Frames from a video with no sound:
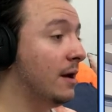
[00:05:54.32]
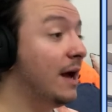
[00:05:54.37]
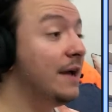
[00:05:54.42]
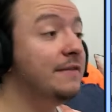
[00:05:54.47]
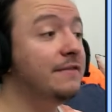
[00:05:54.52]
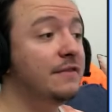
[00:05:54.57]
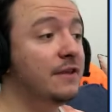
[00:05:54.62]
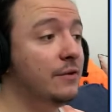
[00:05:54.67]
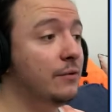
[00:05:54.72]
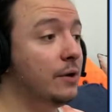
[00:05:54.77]
I
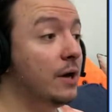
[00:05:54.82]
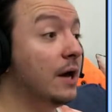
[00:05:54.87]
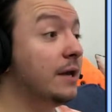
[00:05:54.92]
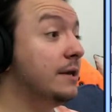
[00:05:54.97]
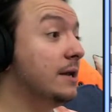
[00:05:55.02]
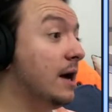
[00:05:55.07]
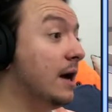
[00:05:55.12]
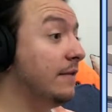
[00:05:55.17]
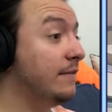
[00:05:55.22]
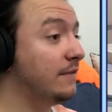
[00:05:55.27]
see you got
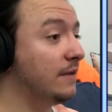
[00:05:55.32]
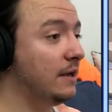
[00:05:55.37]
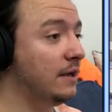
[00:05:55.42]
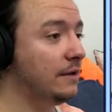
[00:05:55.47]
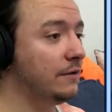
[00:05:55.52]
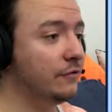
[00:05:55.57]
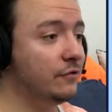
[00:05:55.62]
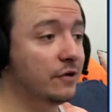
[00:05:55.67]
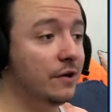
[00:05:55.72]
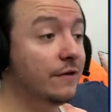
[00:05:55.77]

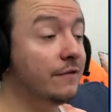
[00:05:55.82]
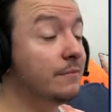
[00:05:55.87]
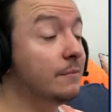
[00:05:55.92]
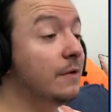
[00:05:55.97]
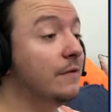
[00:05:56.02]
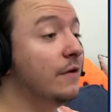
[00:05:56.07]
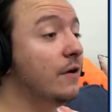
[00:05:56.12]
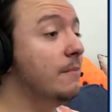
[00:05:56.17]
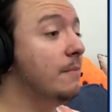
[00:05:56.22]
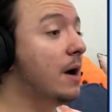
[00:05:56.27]
Natsuki to share some
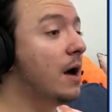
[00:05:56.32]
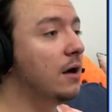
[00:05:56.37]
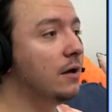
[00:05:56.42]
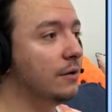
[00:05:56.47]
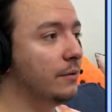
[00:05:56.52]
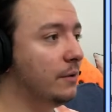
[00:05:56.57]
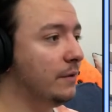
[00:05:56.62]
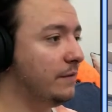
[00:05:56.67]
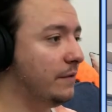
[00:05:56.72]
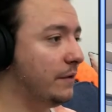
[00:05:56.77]
of her
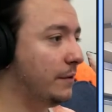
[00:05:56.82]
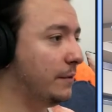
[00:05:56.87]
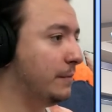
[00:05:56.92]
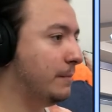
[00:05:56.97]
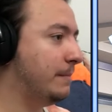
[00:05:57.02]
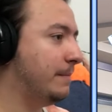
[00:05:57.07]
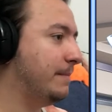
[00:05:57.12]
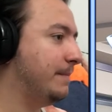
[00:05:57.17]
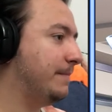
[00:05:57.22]
manga with you.